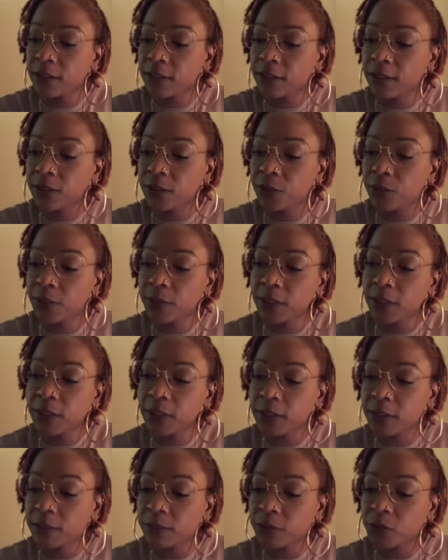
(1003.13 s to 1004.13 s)
you will end
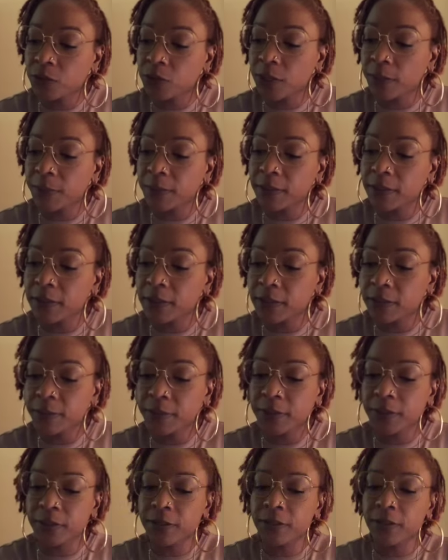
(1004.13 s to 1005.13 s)
up dropping this
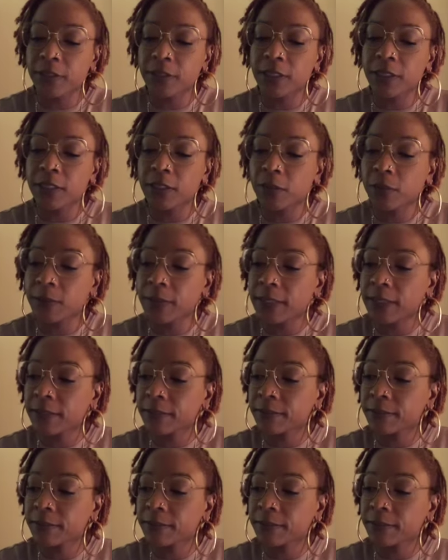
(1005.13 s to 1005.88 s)
person anyway.